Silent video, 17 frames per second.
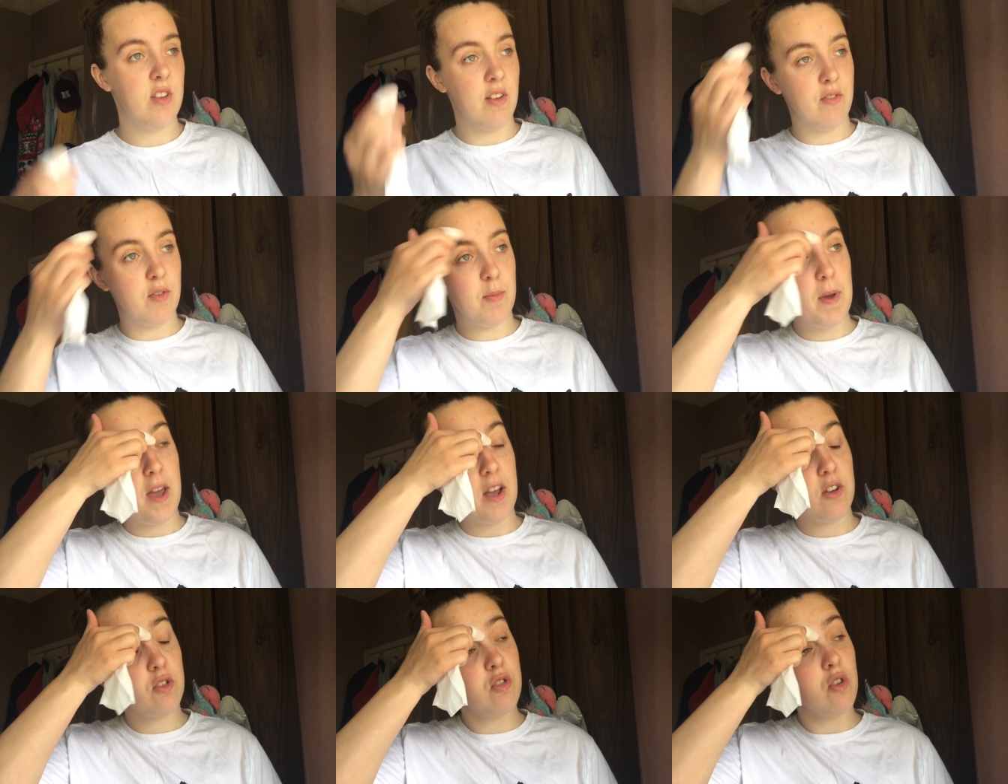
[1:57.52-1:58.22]
I have to pay
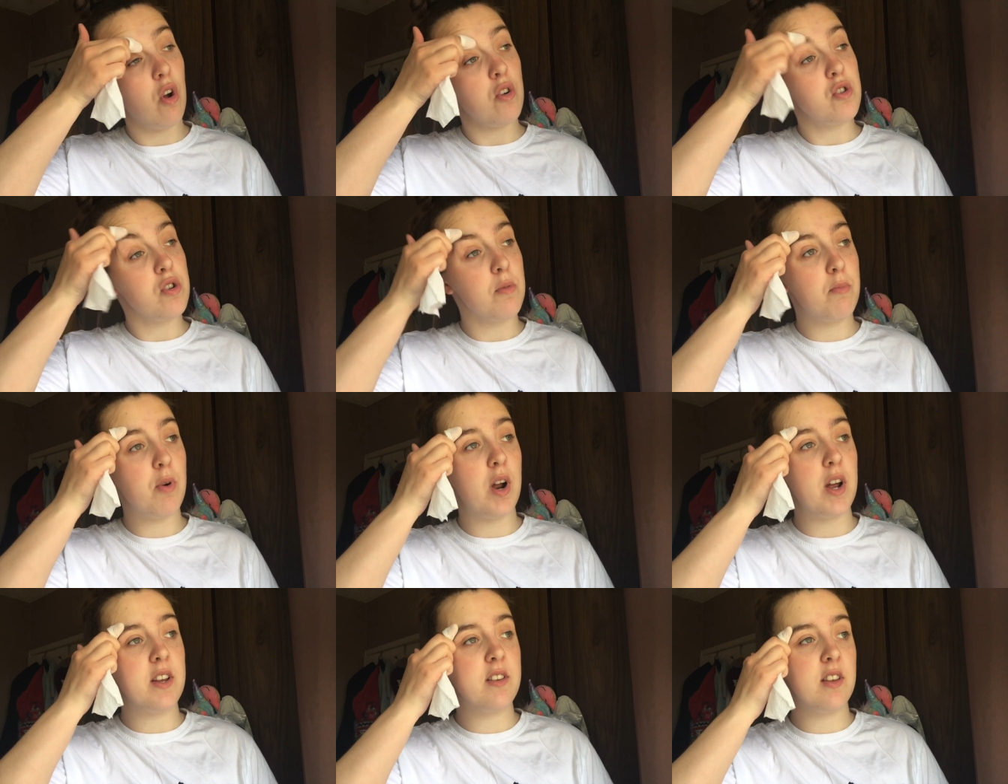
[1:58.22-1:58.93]
extortionate
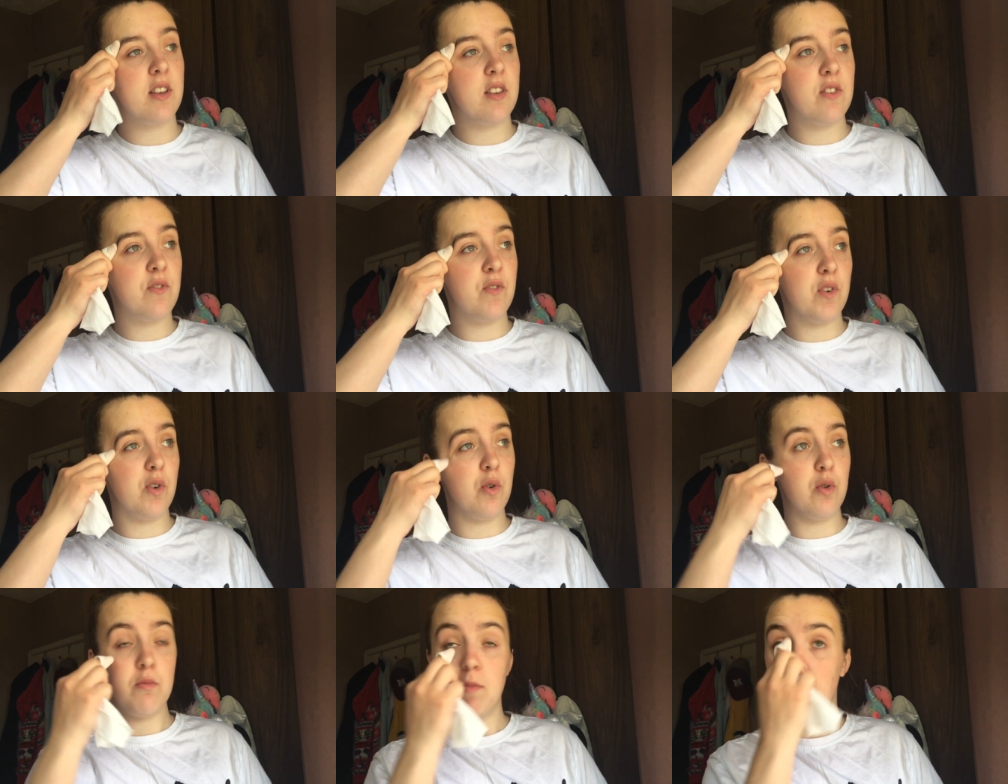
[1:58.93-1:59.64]
prices for
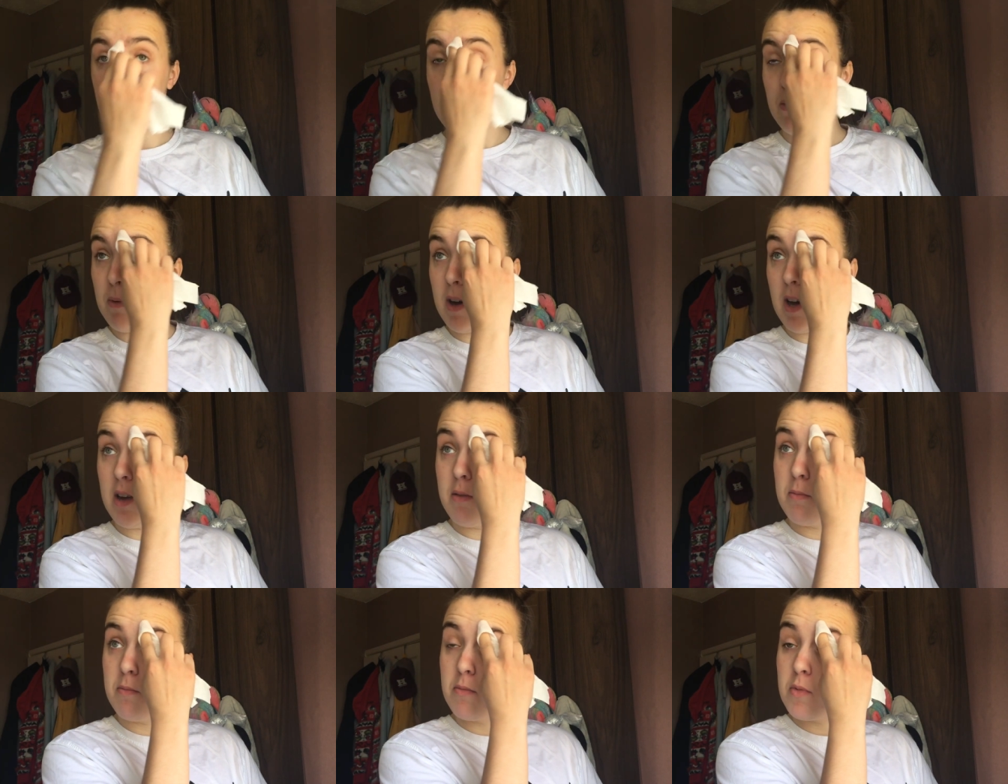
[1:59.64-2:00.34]
good makeup
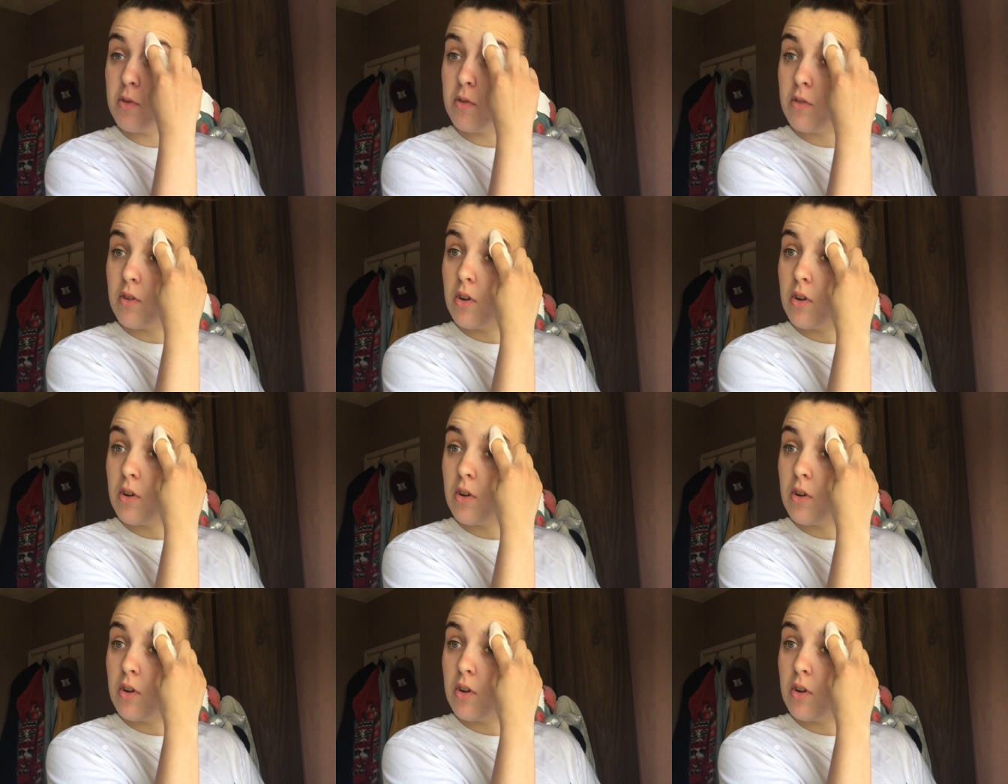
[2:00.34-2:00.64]
wipes.